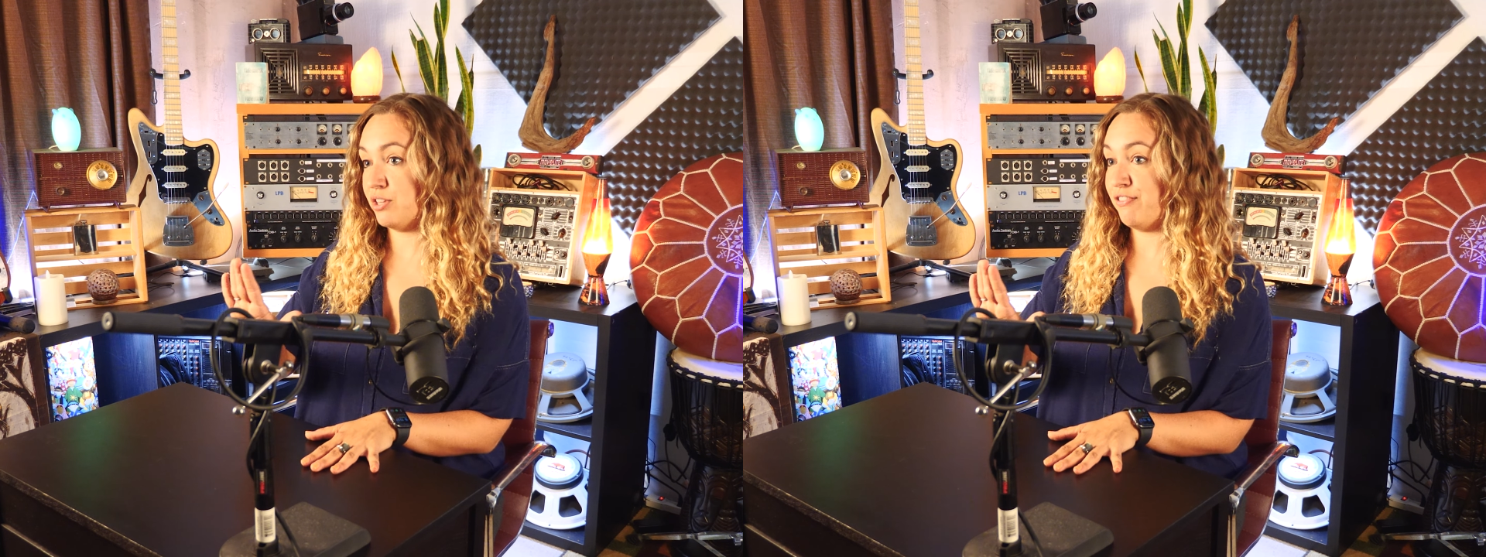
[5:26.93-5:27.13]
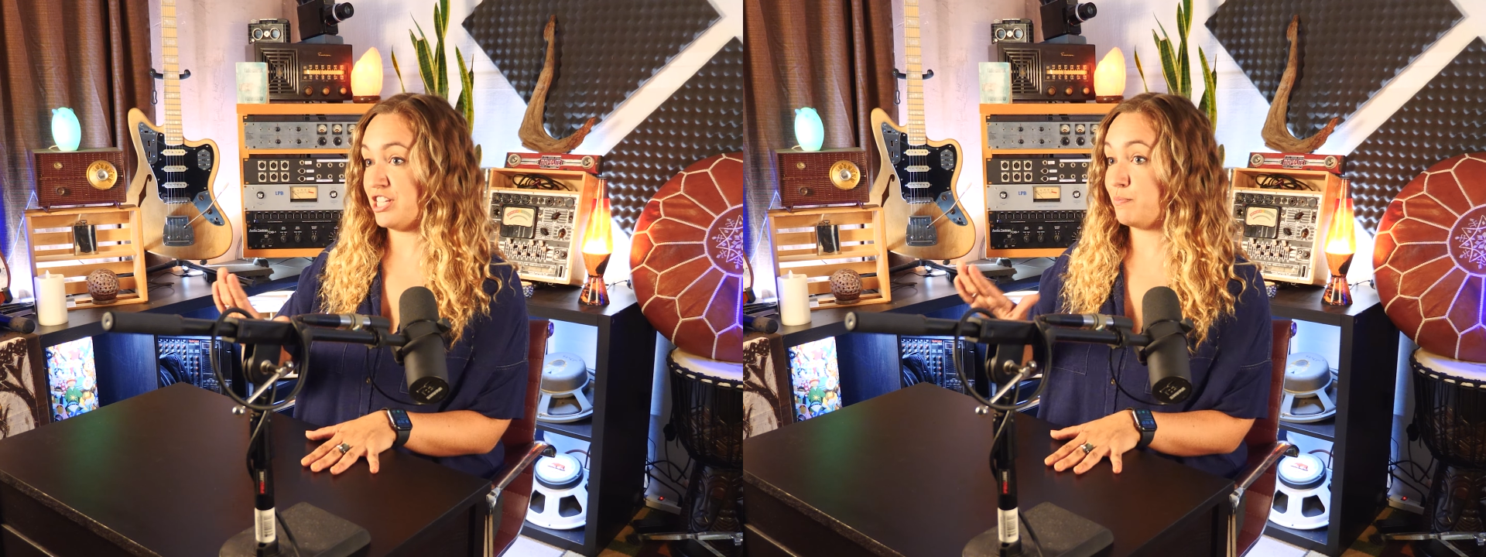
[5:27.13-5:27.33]

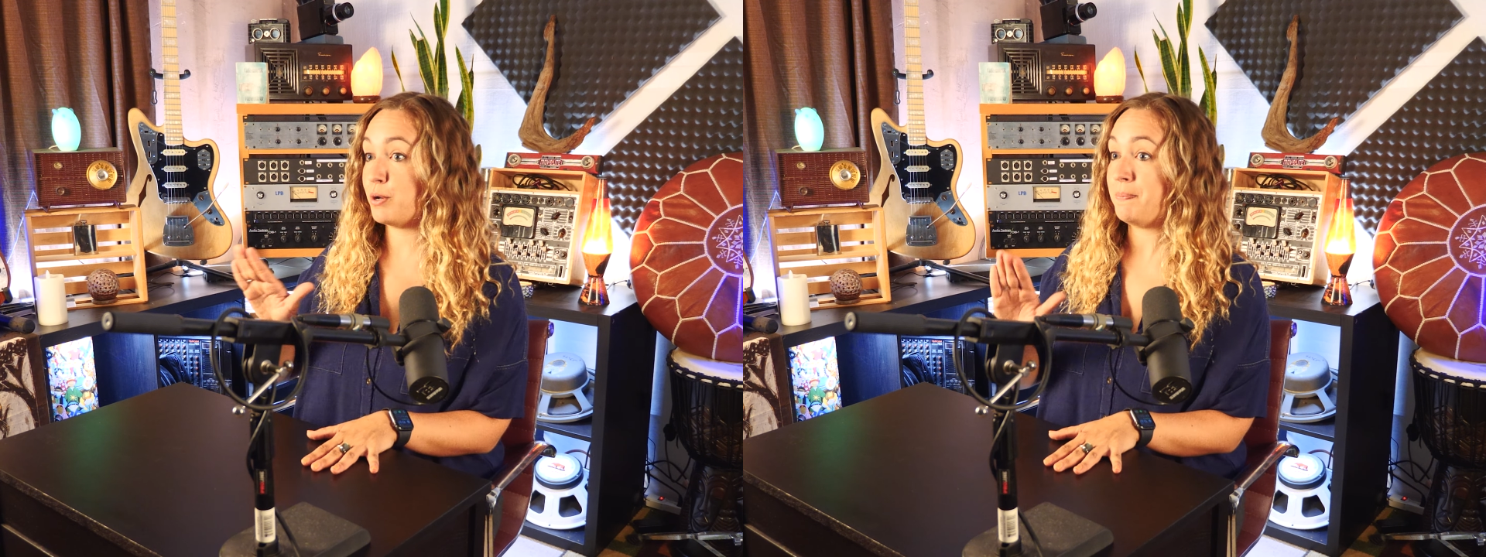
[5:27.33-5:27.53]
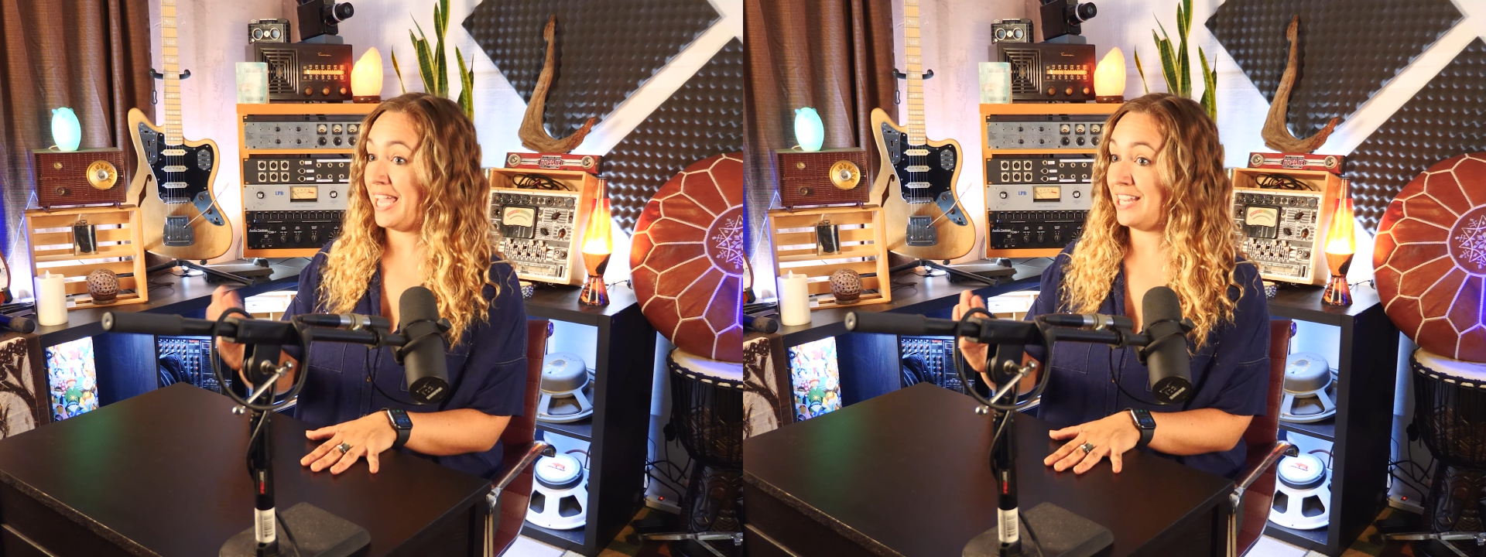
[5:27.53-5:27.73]

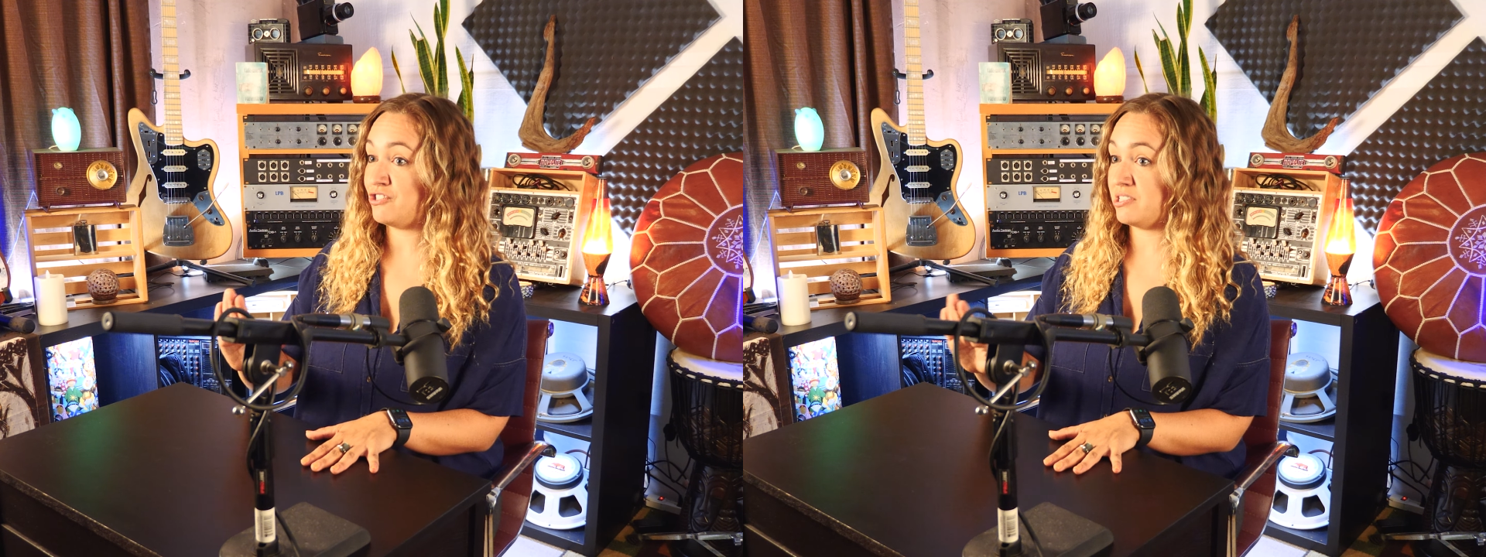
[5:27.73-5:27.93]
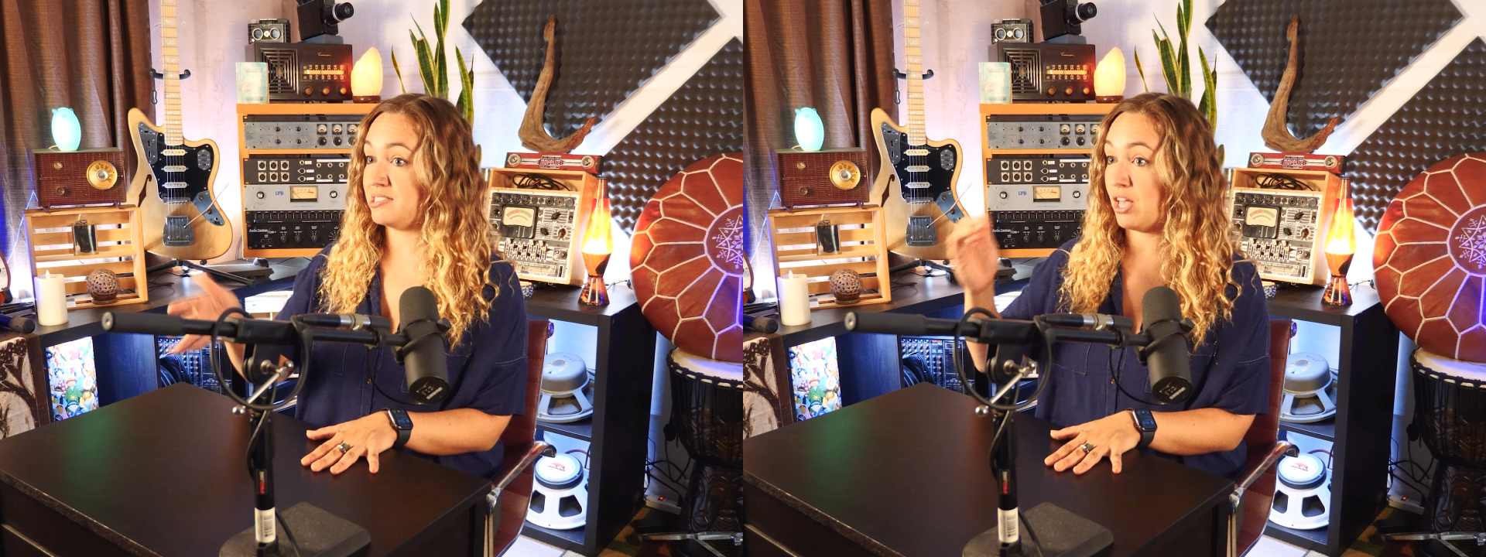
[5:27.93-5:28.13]
Facebook page
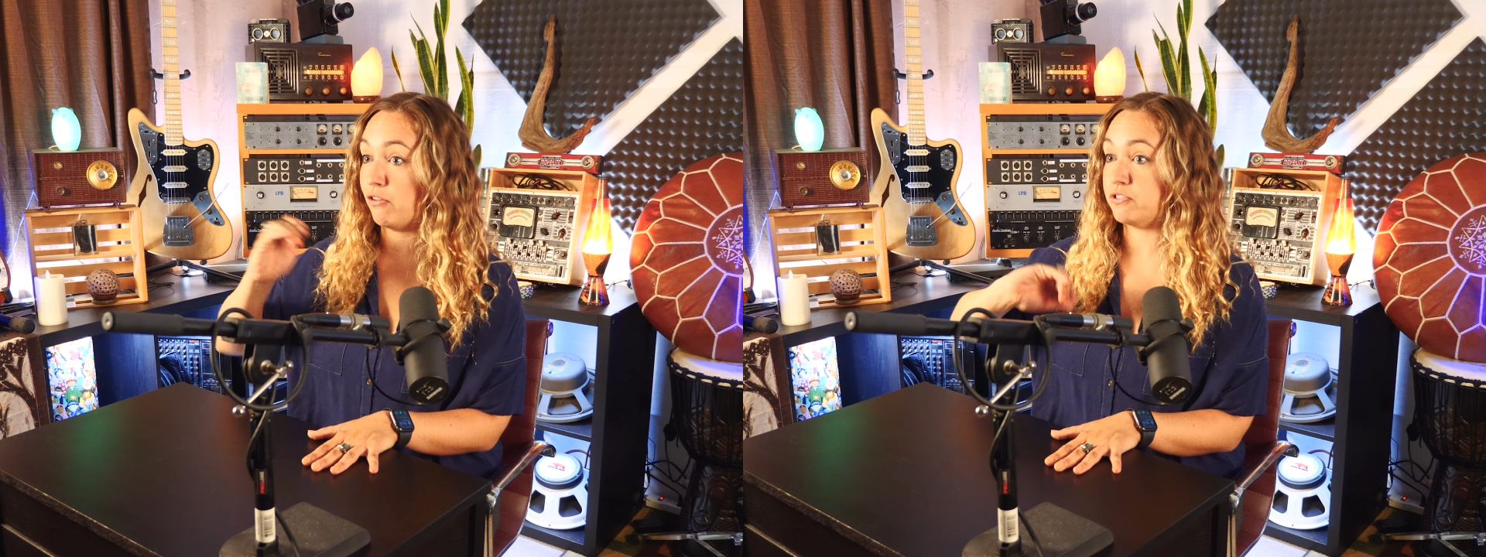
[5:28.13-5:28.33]
itself,